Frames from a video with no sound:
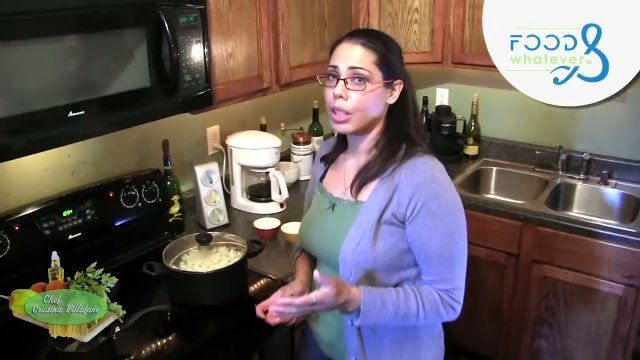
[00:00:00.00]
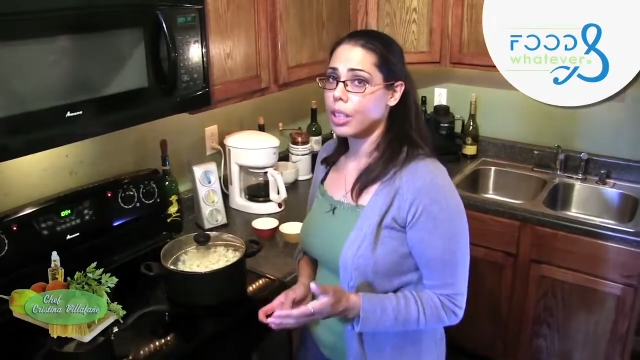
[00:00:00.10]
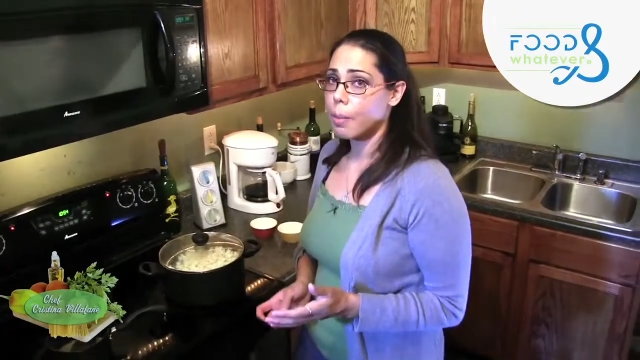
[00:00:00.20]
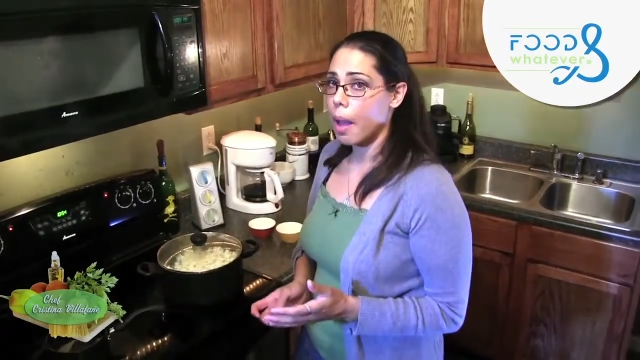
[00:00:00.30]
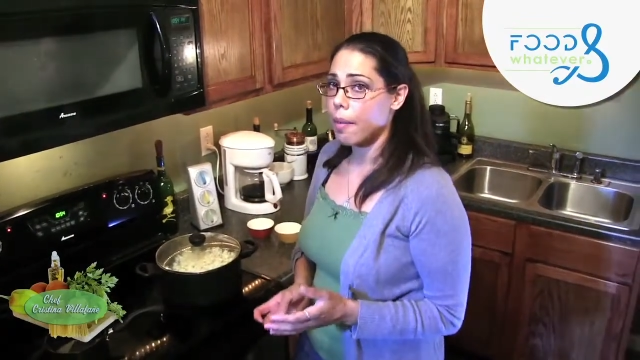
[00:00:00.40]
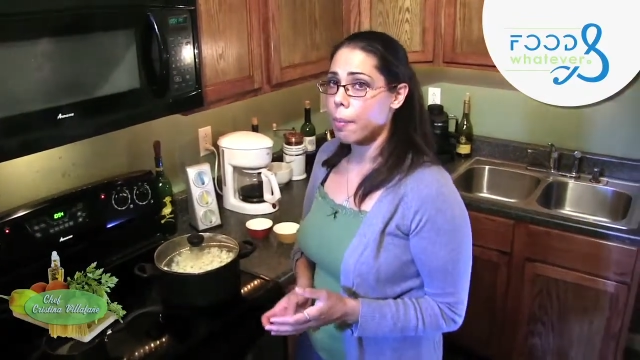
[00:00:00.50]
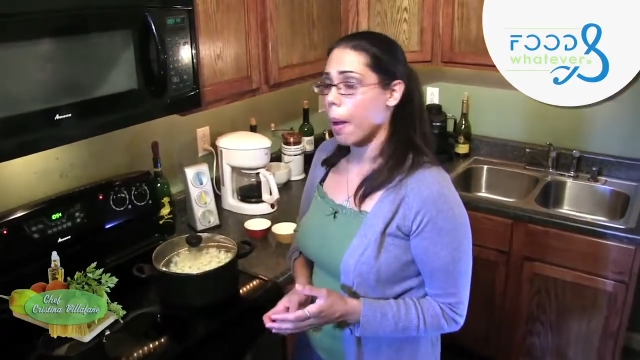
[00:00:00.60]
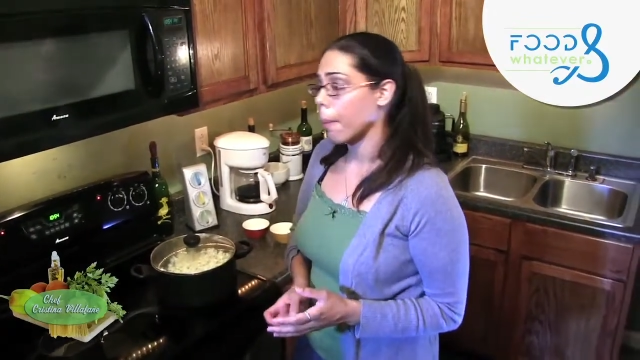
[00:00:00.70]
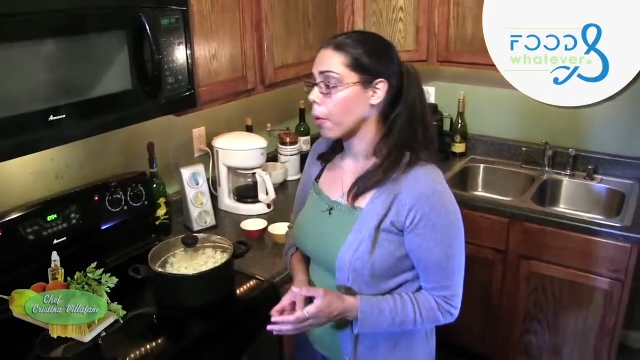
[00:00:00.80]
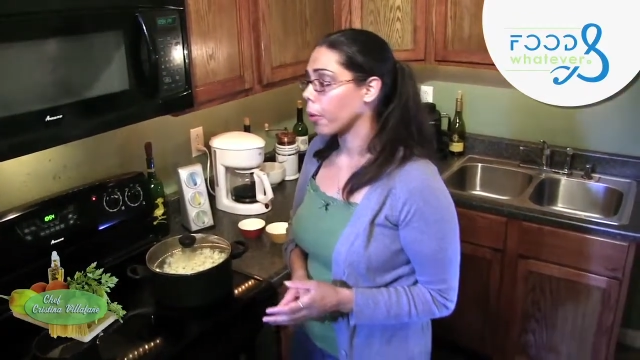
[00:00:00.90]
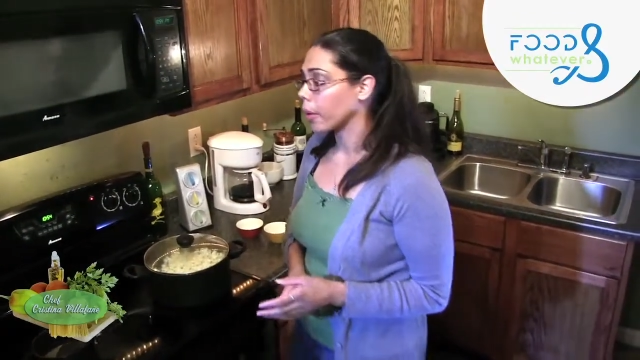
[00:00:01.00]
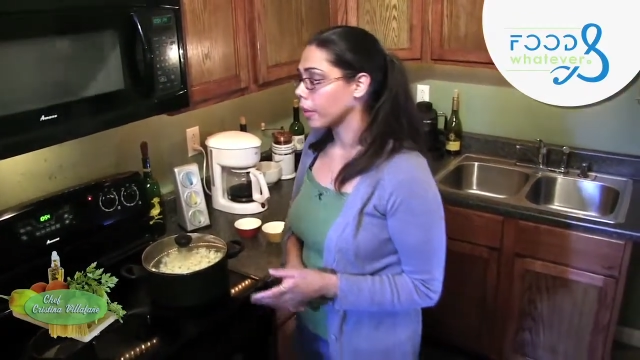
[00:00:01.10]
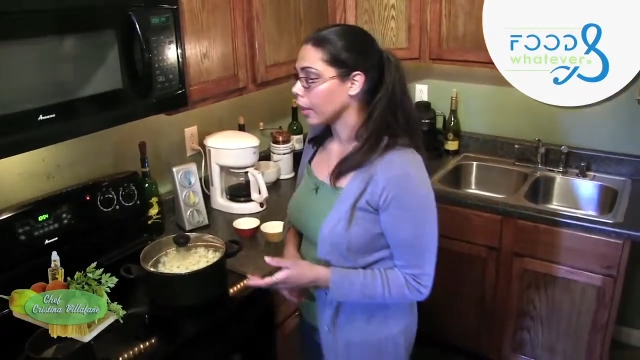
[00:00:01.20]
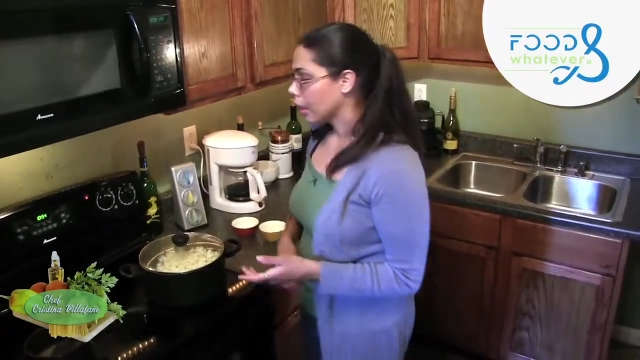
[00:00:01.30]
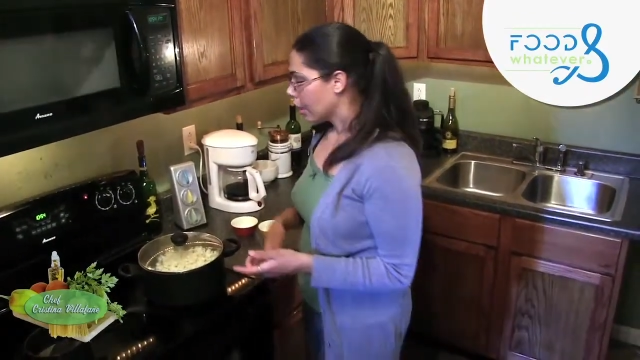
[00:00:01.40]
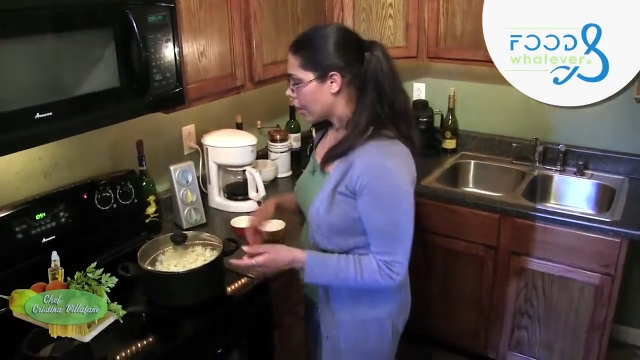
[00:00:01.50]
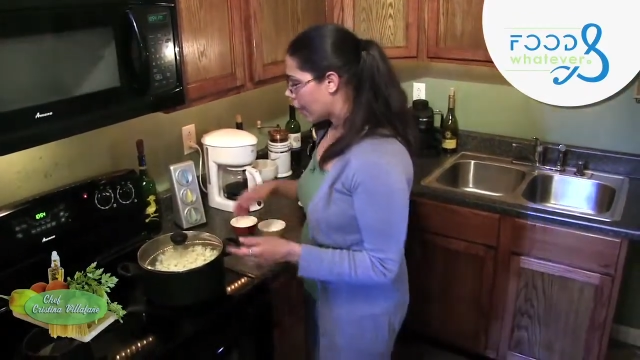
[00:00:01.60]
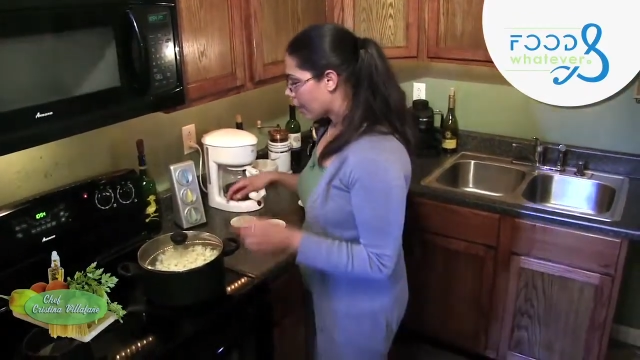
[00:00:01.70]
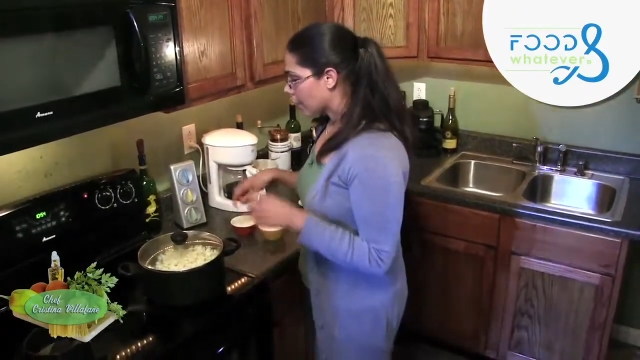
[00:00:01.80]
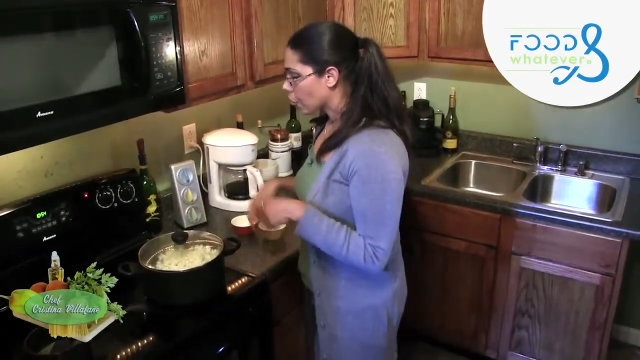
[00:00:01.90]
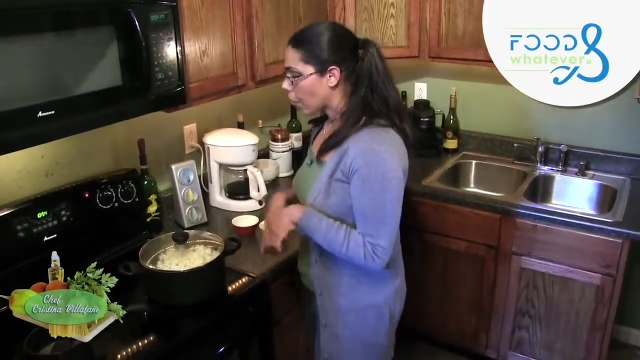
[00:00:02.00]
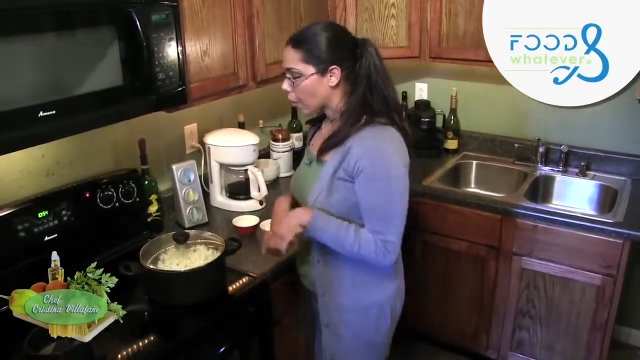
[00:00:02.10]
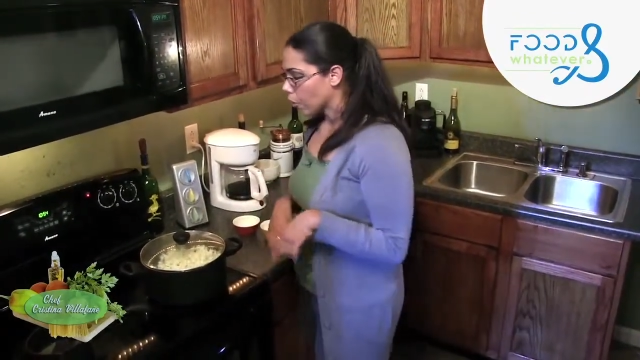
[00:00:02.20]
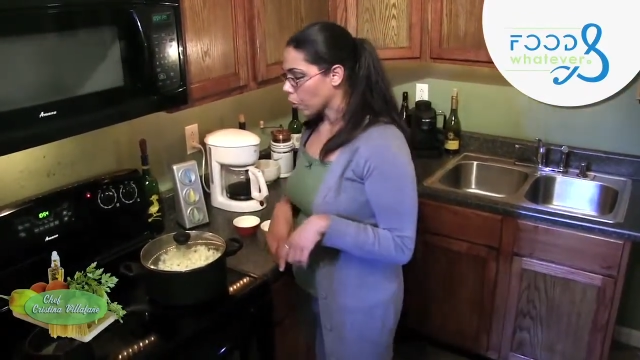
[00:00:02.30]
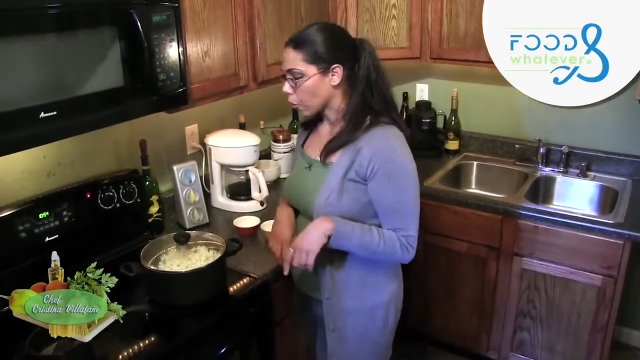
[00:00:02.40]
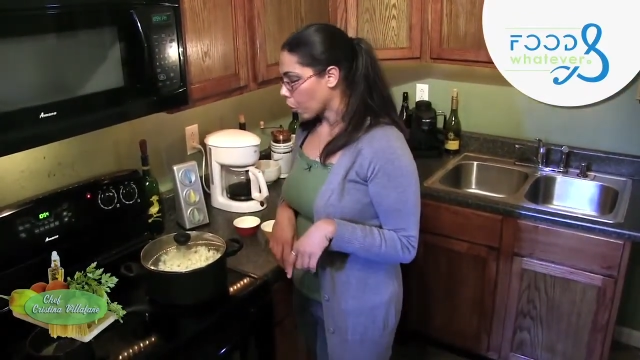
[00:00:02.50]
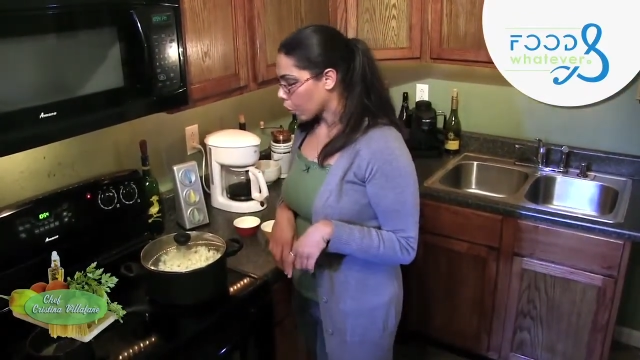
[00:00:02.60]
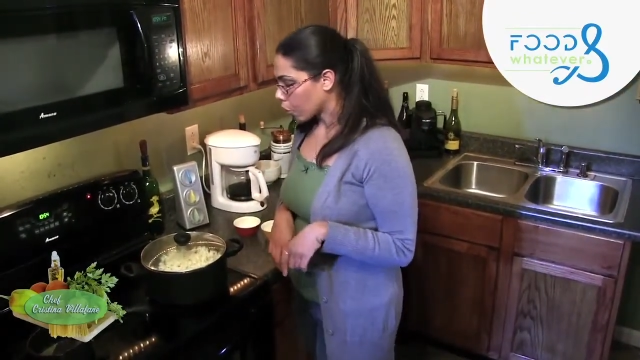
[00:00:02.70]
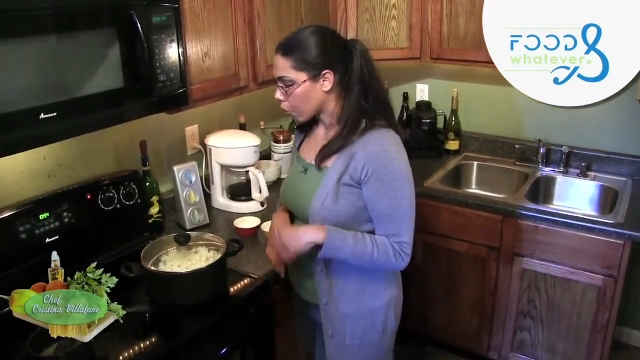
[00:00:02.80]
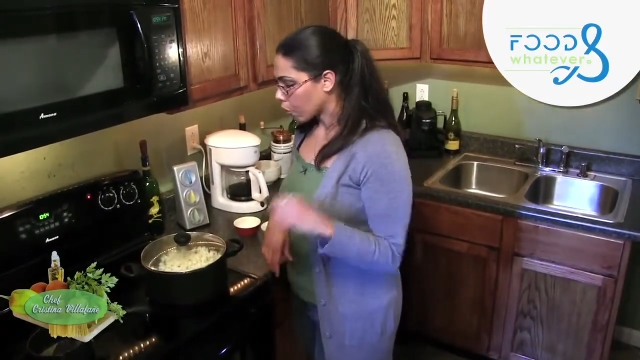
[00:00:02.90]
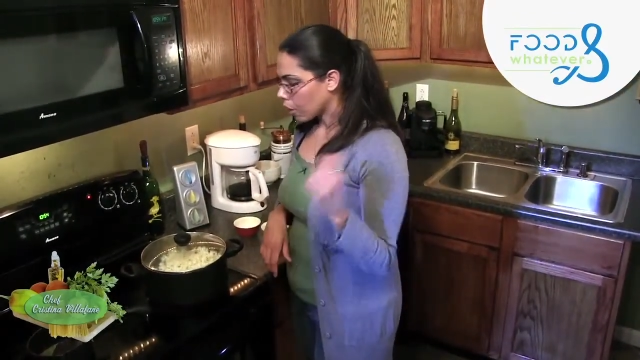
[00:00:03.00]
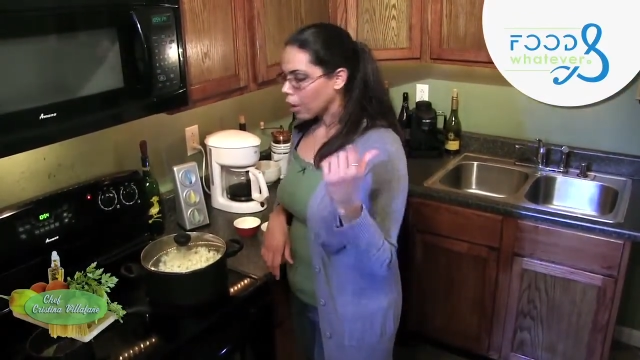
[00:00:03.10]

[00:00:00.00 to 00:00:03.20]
end up having popcorn like on the side of your stove,